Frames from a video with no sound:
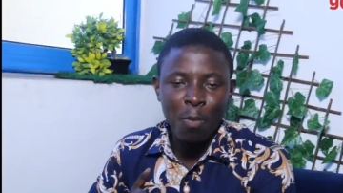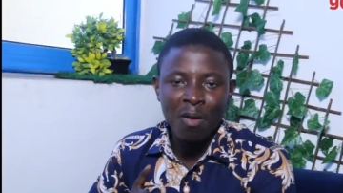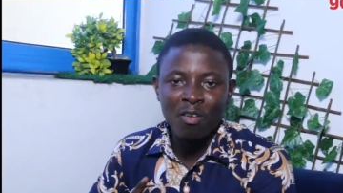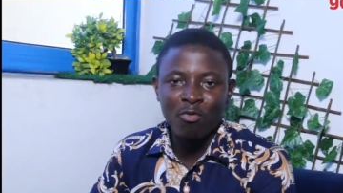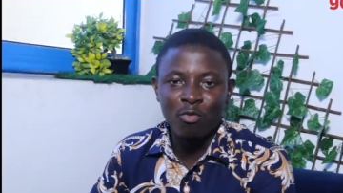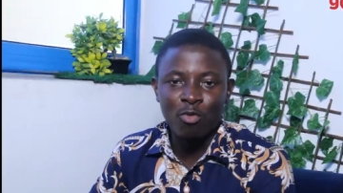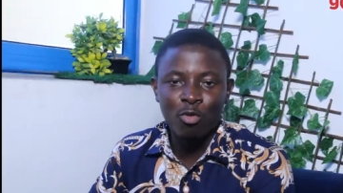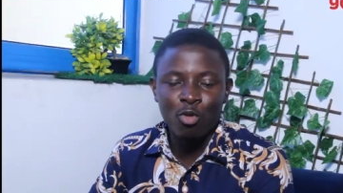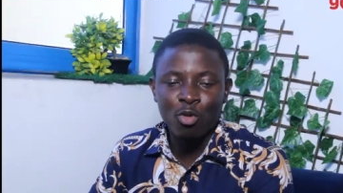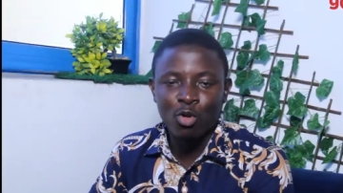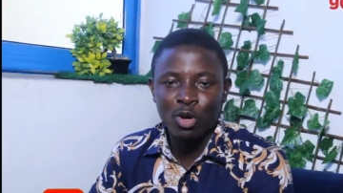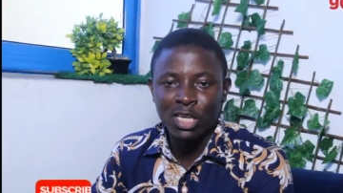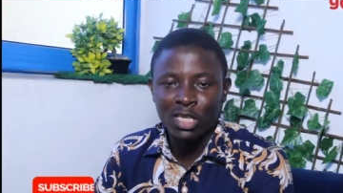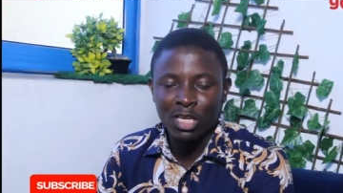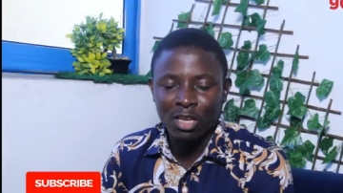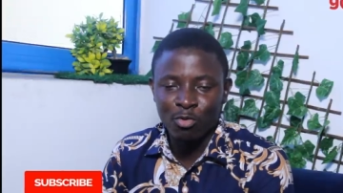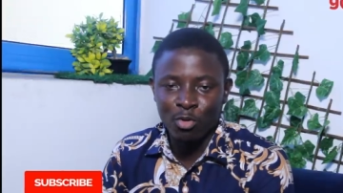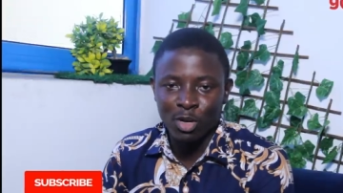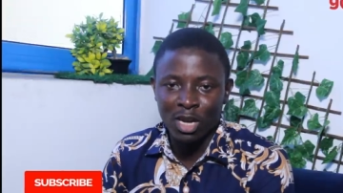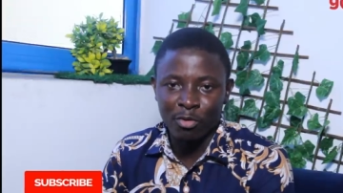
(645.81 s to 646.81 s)
Open full
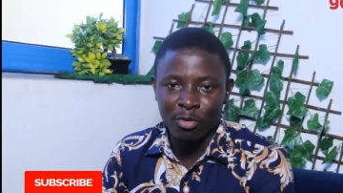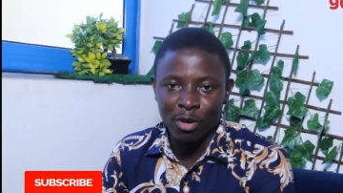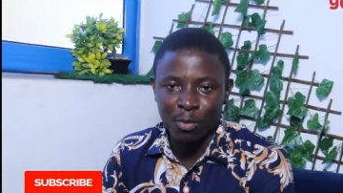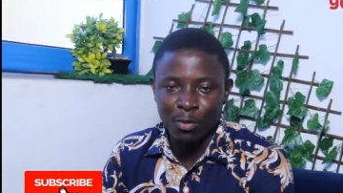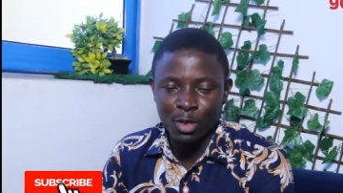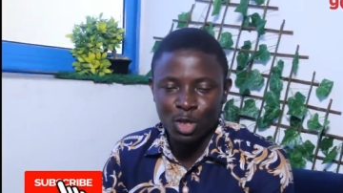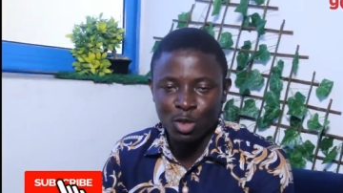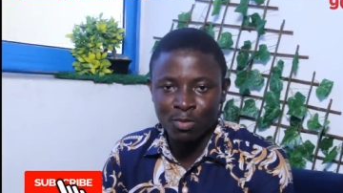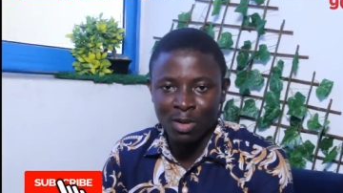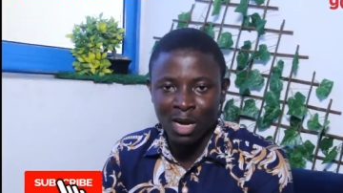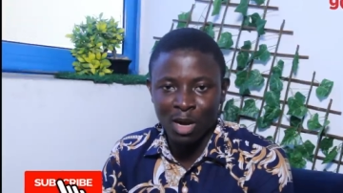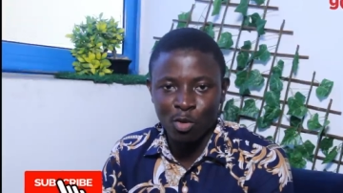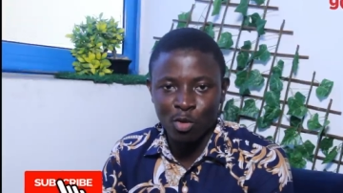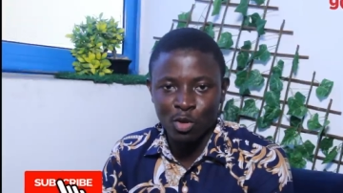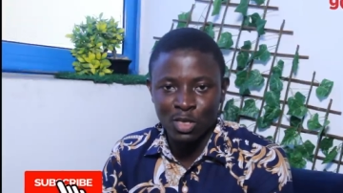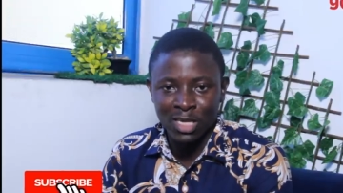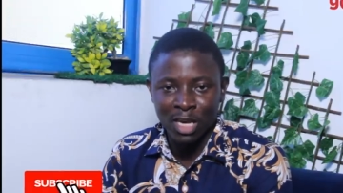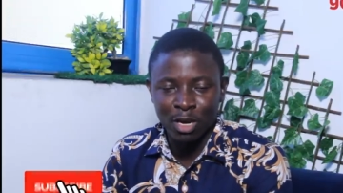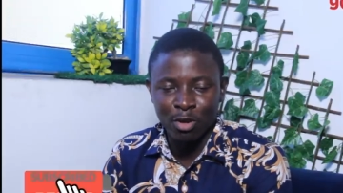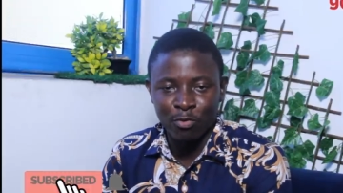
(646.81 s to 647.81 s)
interview now. If you're able to me, I
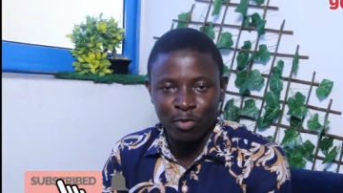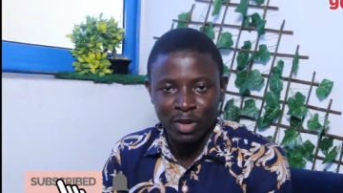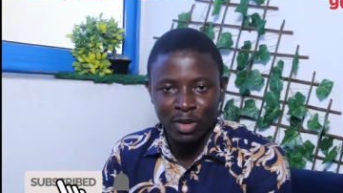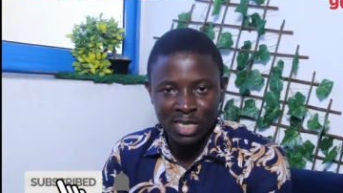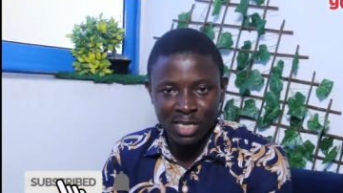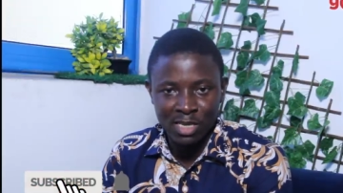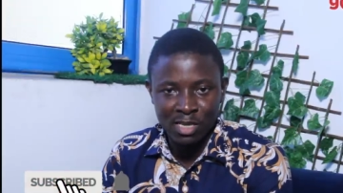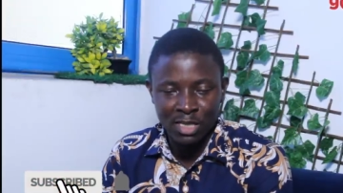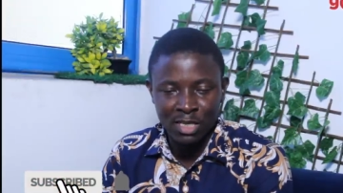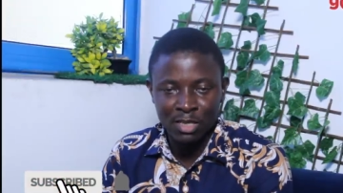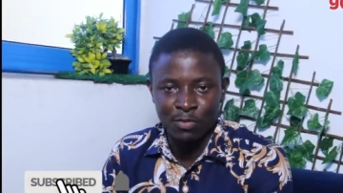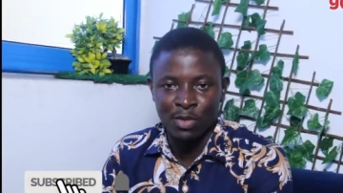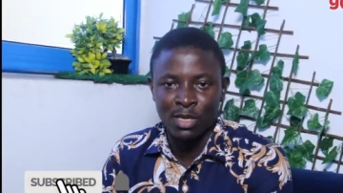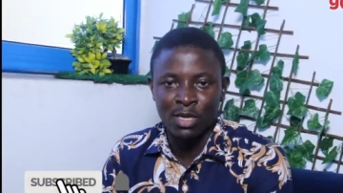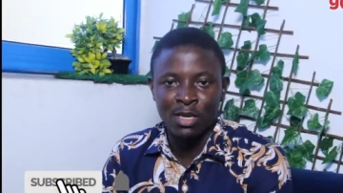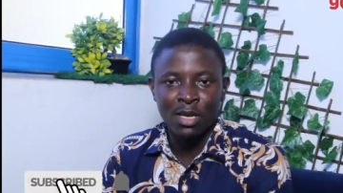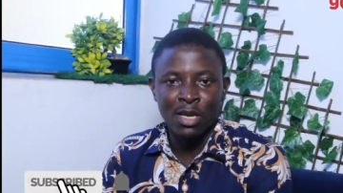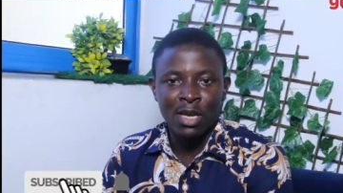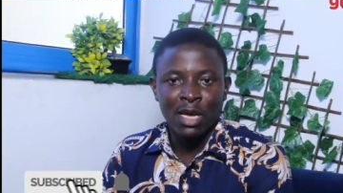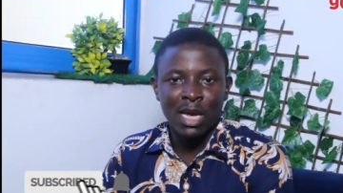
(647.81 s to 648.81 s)
call ZionFelix
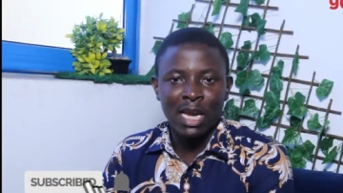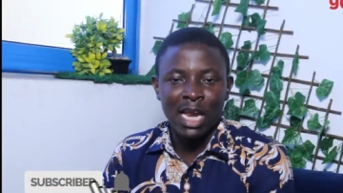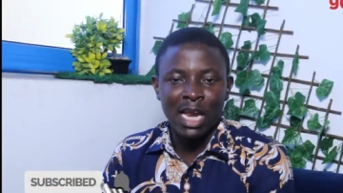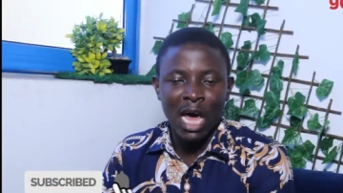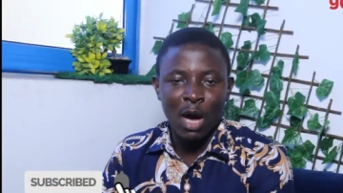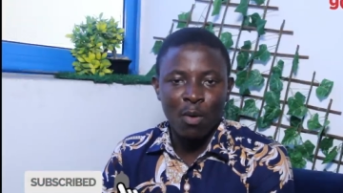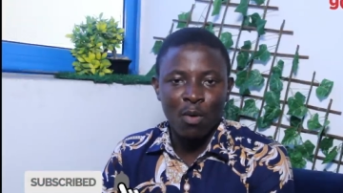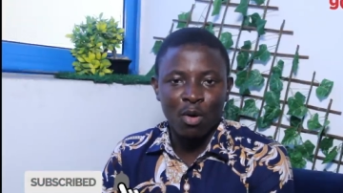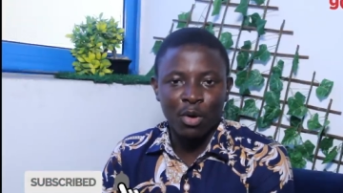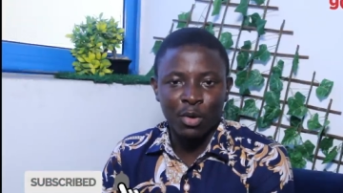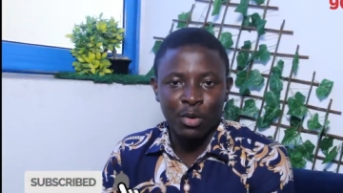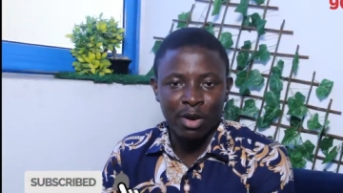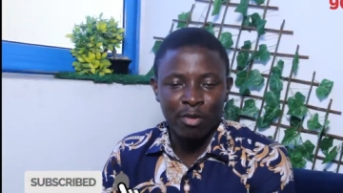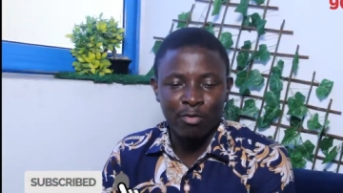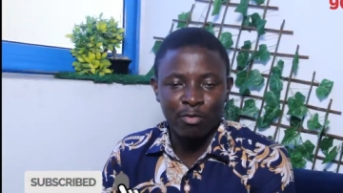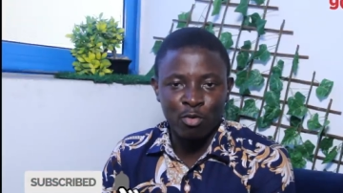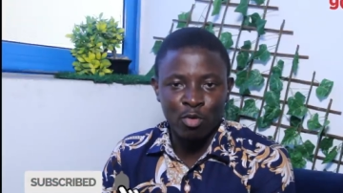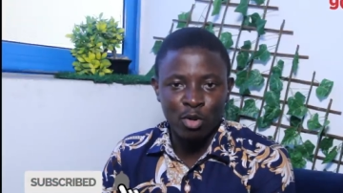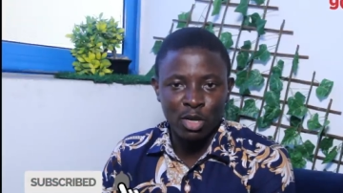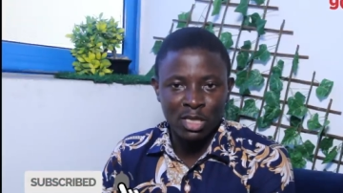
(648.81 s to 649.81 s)
TV. Now I will
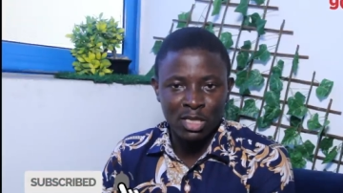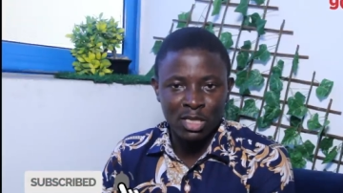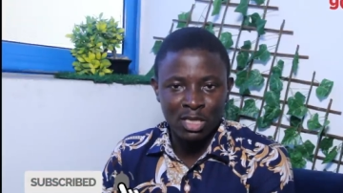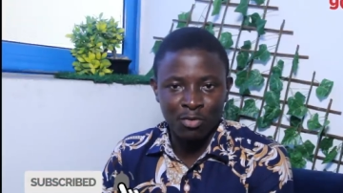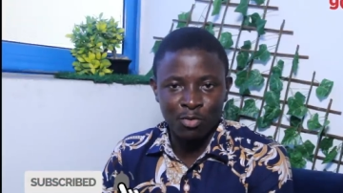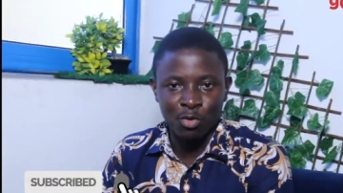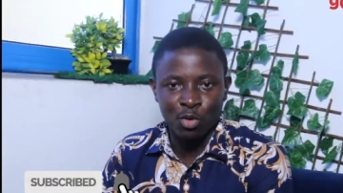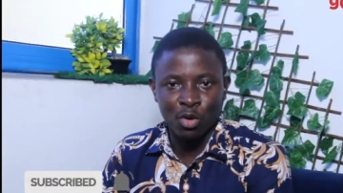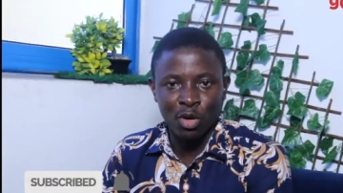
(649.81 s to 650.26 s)
share full interview.